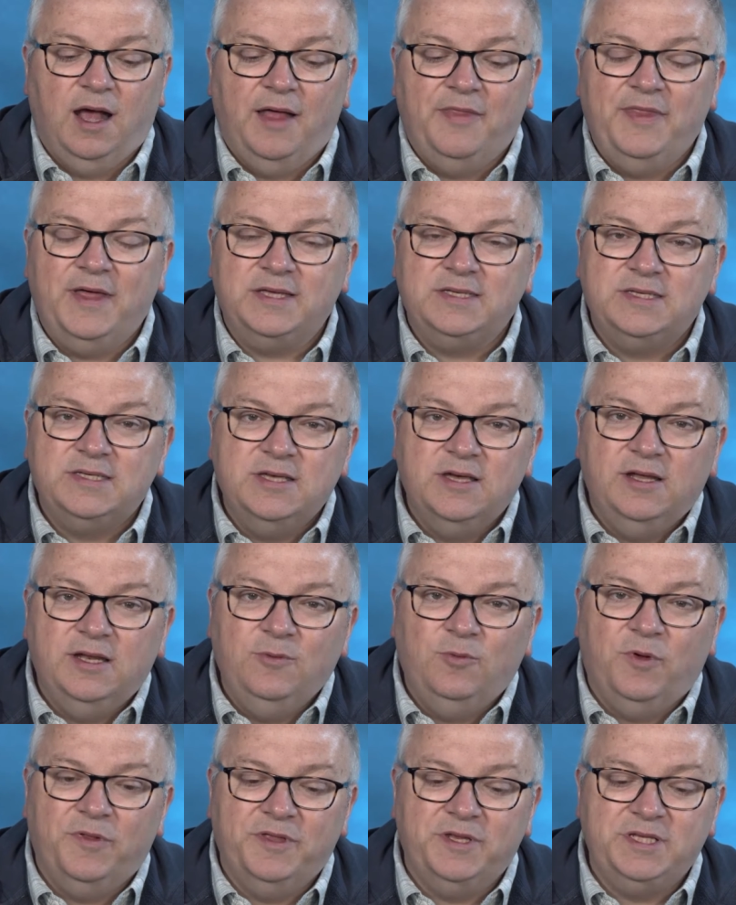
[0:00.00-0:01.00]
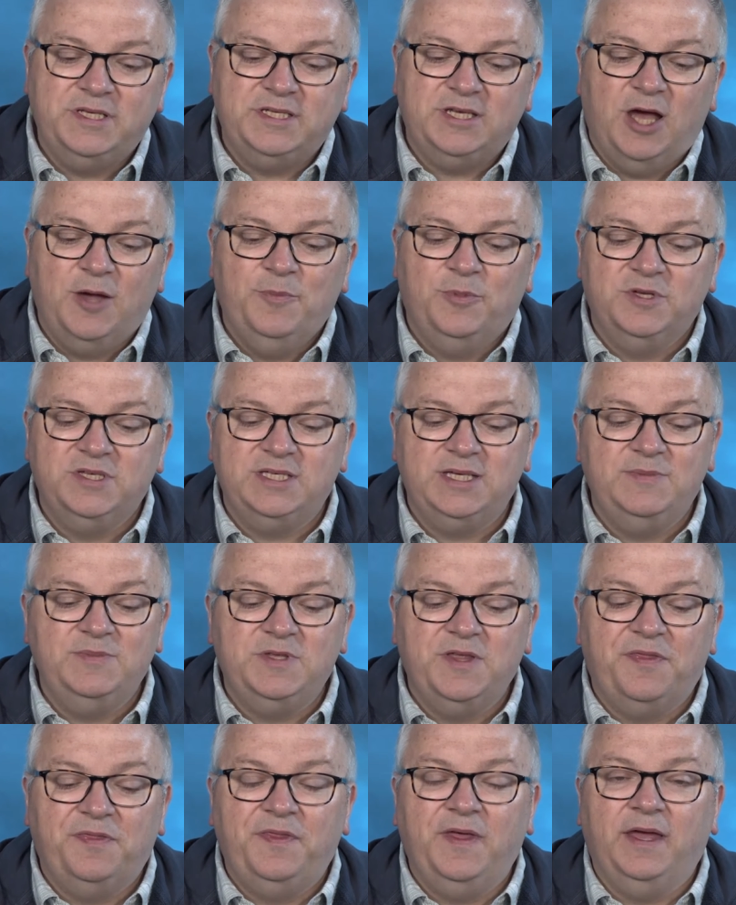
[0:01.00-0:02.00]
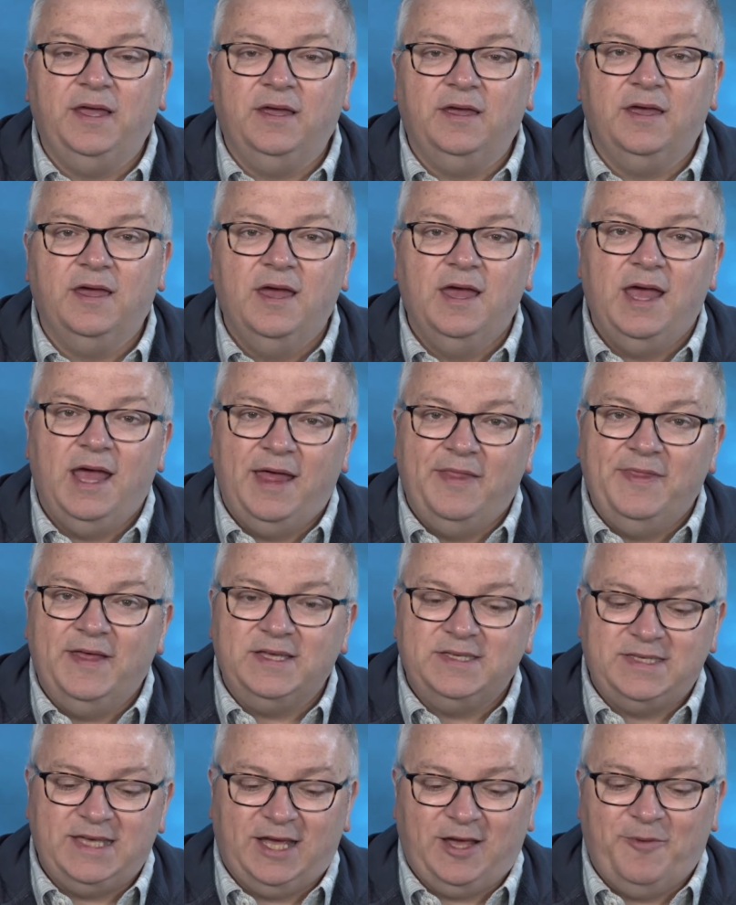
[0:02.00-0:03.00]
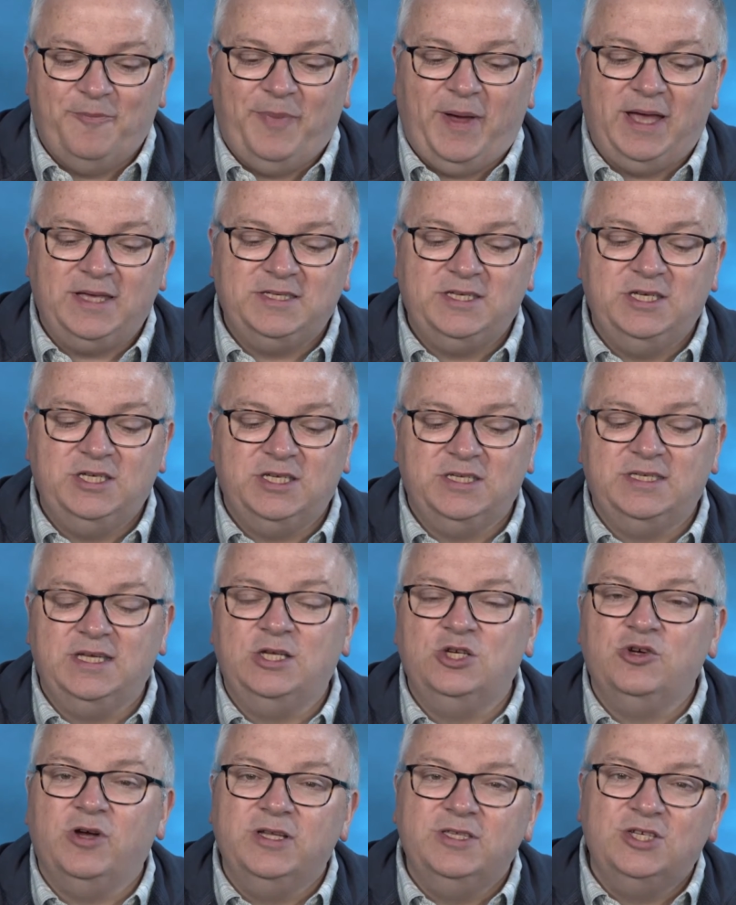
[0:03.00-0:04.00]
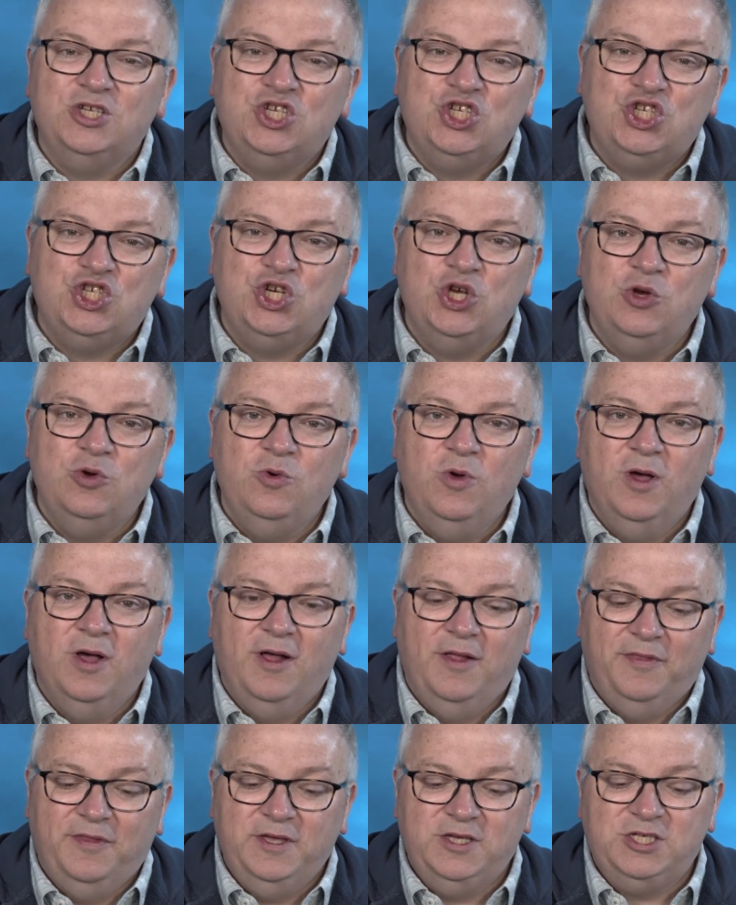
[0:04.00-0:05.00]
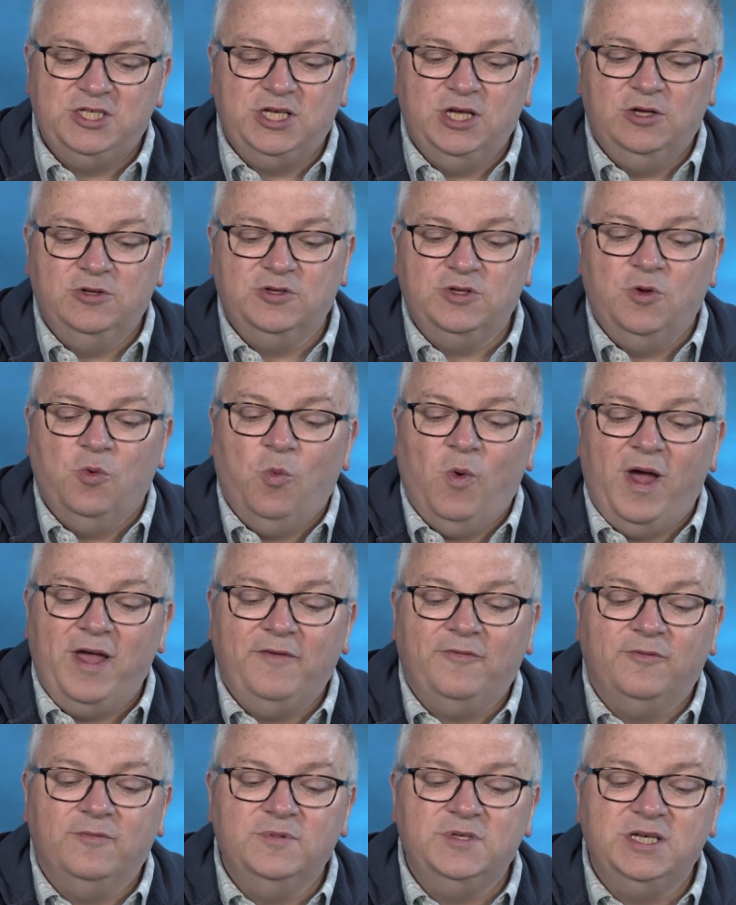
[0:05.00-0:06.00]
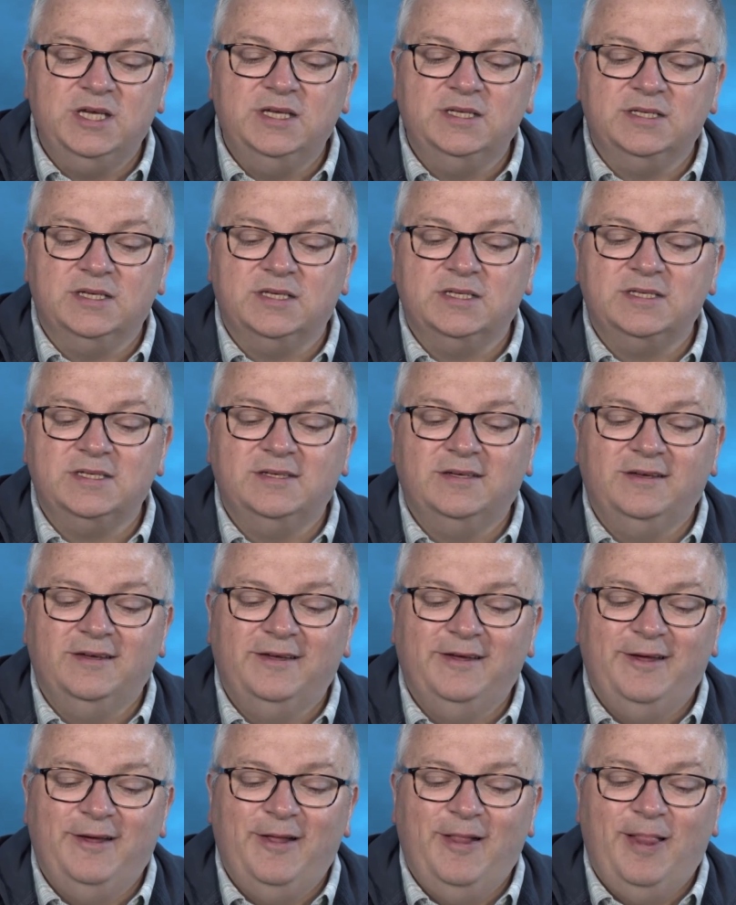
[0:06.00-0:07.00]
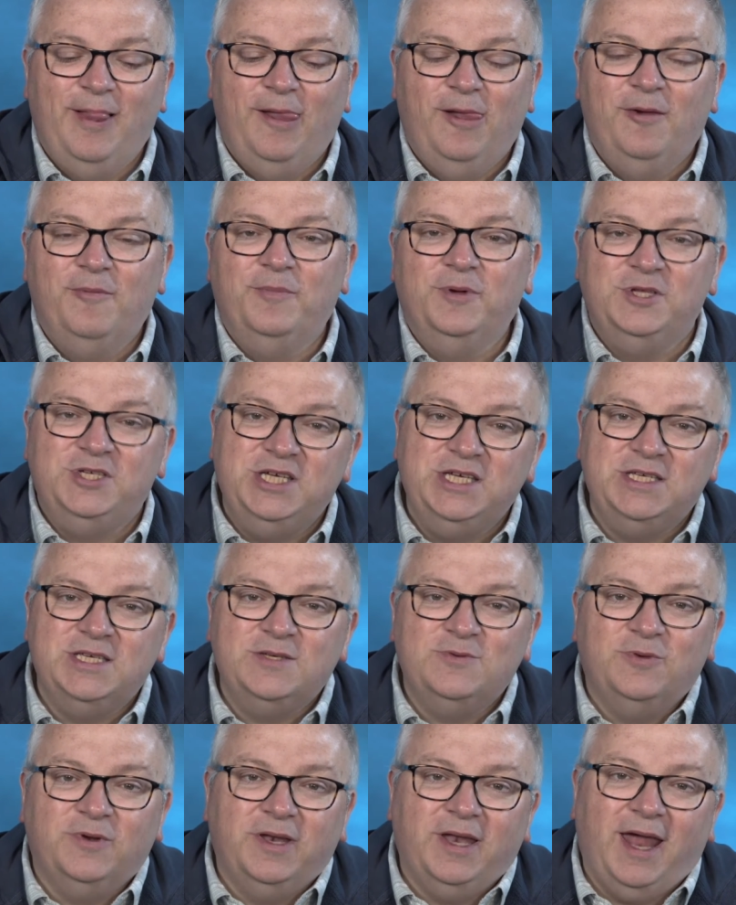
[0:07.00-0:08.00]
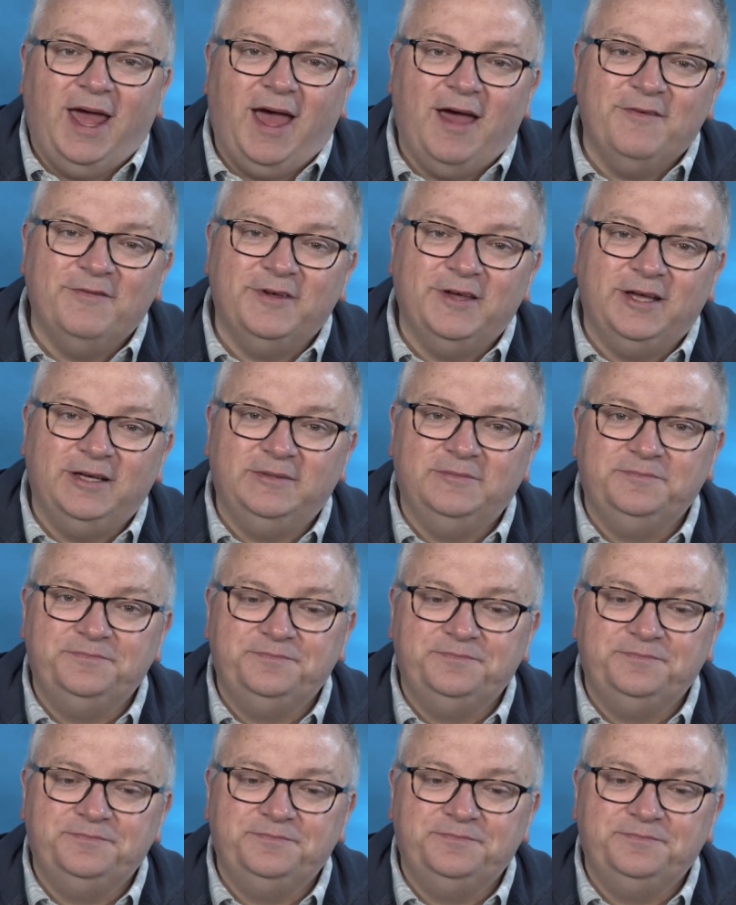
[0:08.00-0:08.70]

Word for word: And that's certainly what the disciples seem to think in that second passage as they tried to shoo these children away from Jesus. But Jesus wouldn't have it.